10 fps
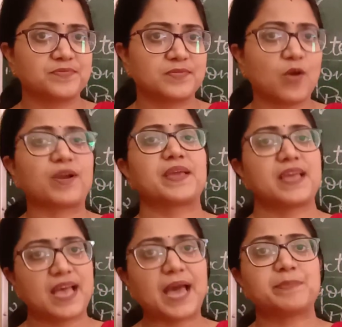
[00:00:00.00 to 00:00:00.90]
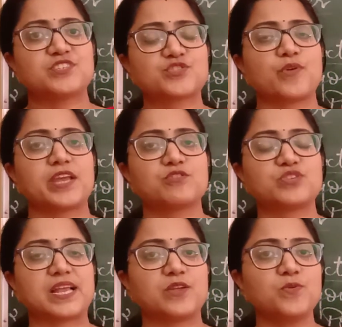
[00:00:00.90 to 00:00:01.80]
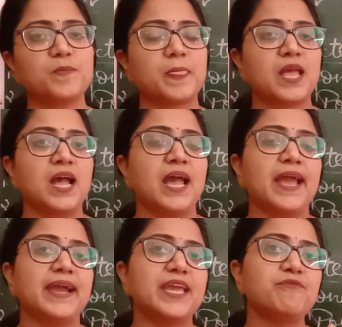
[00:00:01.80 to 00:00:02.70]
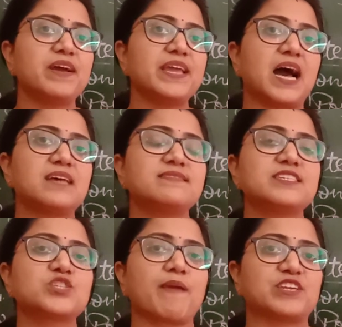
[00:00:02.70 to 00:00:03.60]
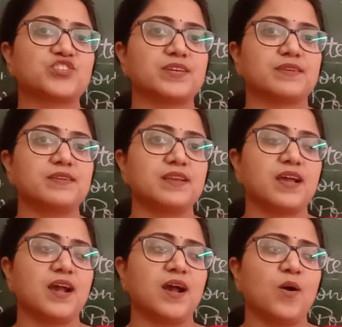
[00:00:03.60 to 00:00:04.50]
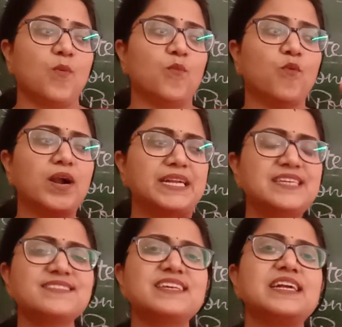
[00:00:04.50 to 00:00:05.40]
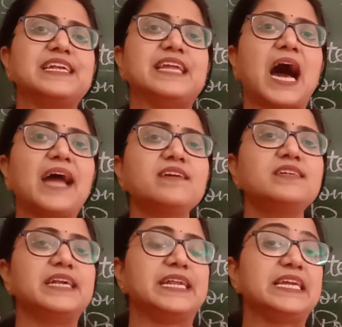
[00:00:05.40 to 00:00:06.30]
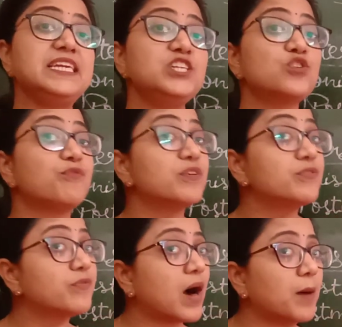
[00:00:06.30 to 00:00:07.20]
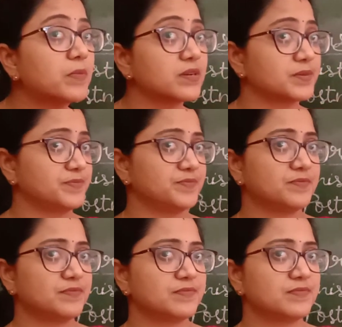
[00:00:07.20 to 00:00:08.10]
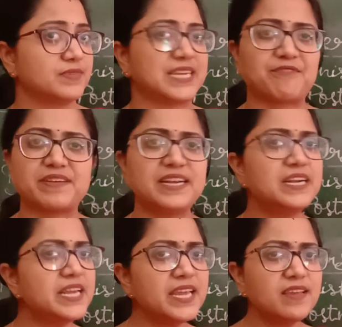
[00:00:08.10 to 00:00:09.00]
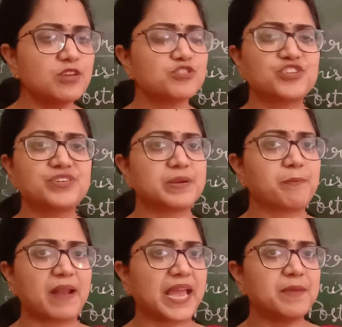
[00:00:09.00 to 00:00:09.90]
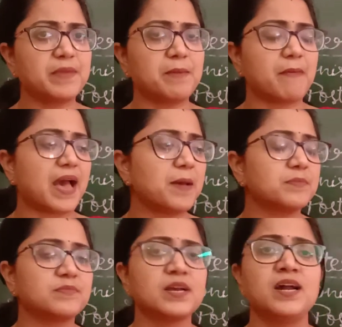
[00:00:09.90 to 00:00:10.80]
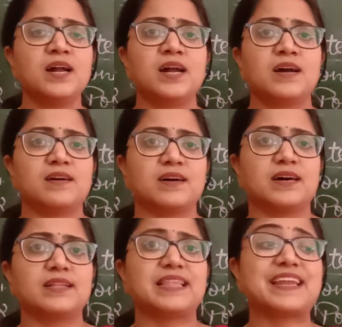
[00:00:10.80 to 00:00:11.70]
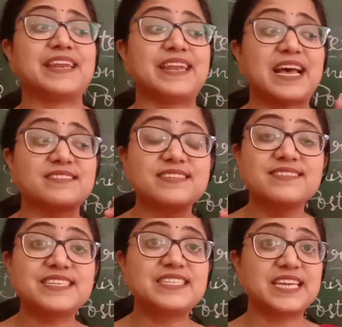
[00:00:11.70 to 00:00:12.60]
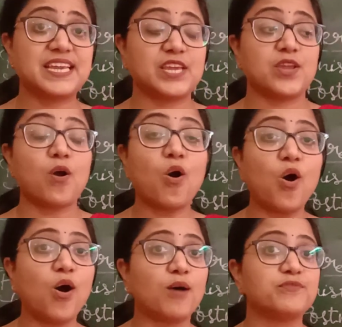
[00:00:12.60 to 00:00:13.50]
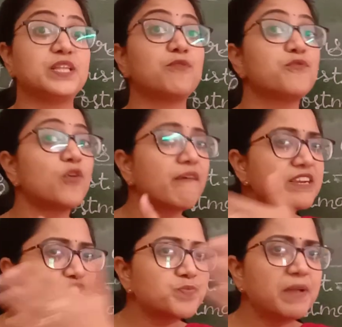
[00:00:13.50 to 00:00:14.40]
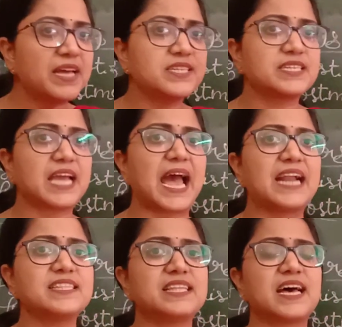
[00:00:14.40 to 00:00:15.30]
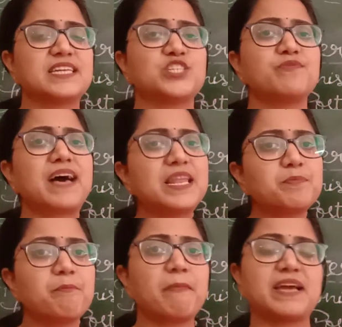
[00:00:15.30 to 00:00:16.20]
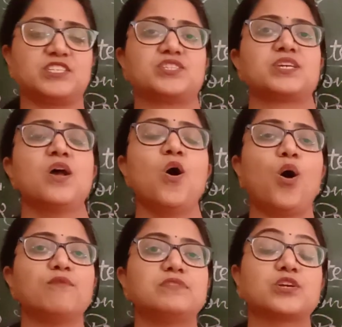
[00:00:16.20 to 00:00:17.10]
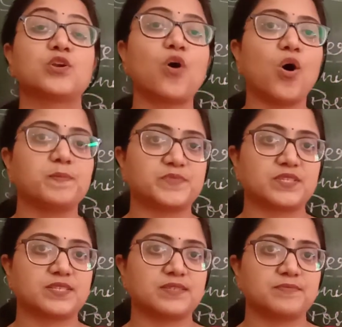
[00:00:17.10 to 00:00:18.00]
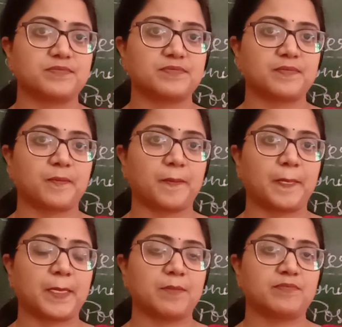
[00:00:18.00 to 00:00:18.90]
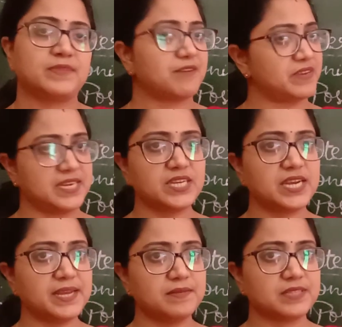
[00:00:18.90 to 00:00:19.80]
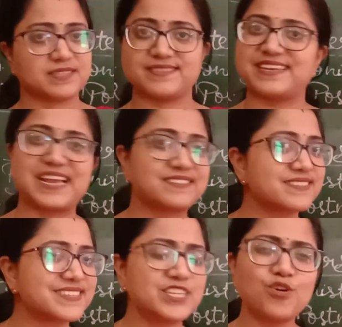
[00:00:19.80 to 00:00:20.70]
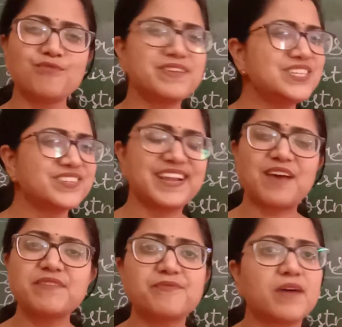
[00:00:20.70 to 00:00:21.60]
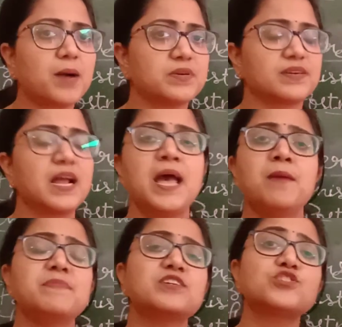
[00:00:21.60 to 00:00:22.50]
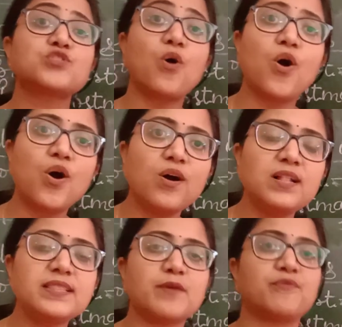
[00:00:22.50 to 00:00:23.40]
Okay, I'm just going to tell you. If I ask this question, what is the dire need of a farmer? Definitely you should reply me, ma'am, the necessity of the flourishment and the development of the crops. Definitely, this is a necessity of each and every farmer. farmer, because all the